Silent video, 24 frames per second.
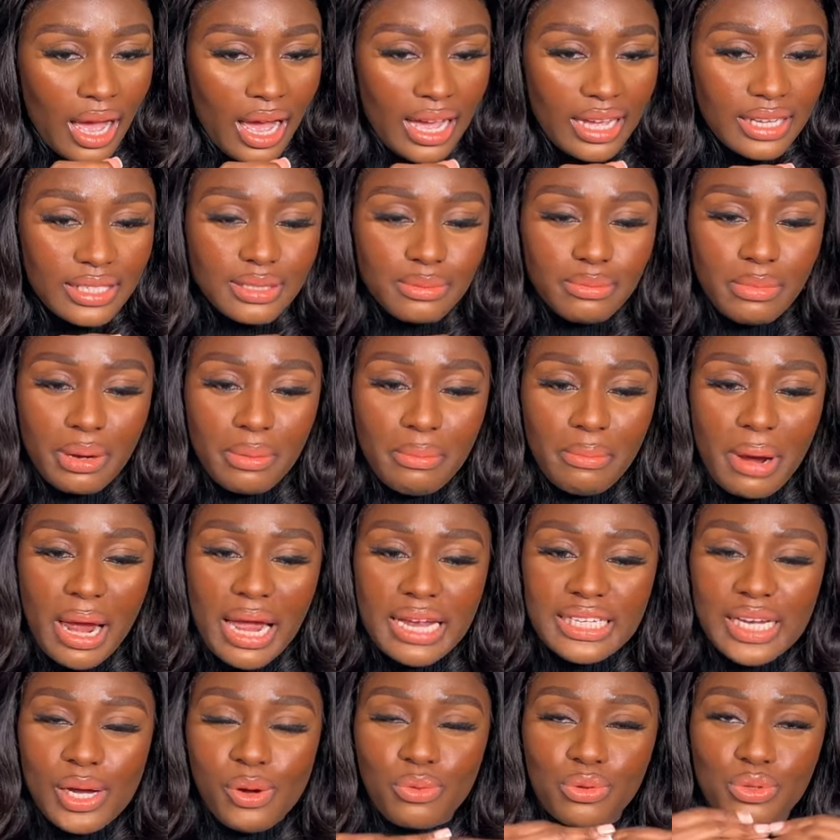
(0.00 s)
And in my
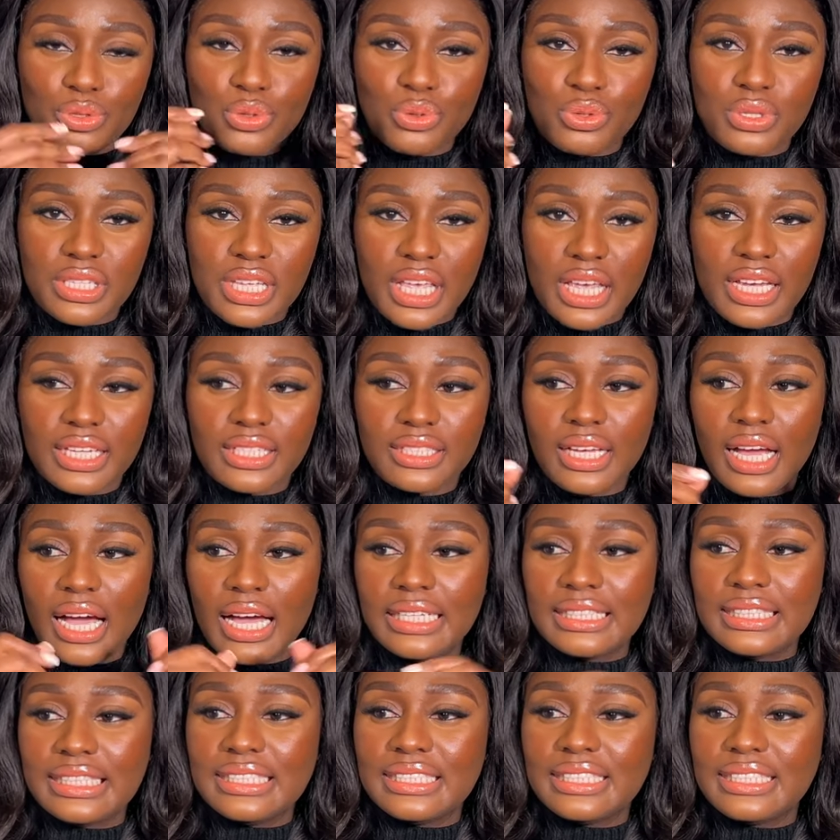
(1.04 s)
mind, I was so scared.
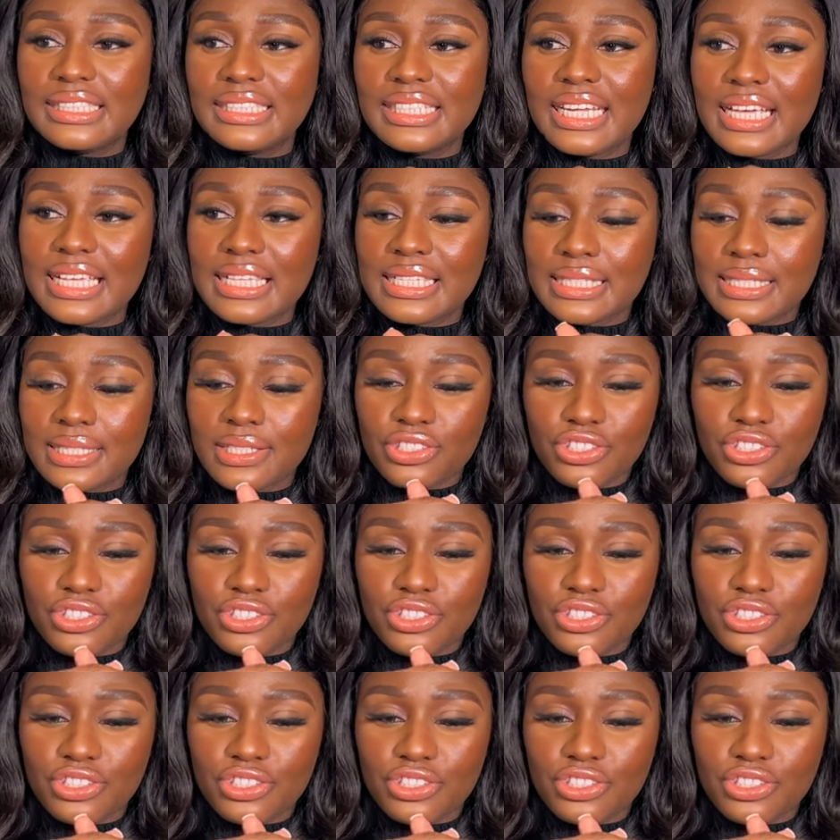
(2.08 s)
And then the next thing,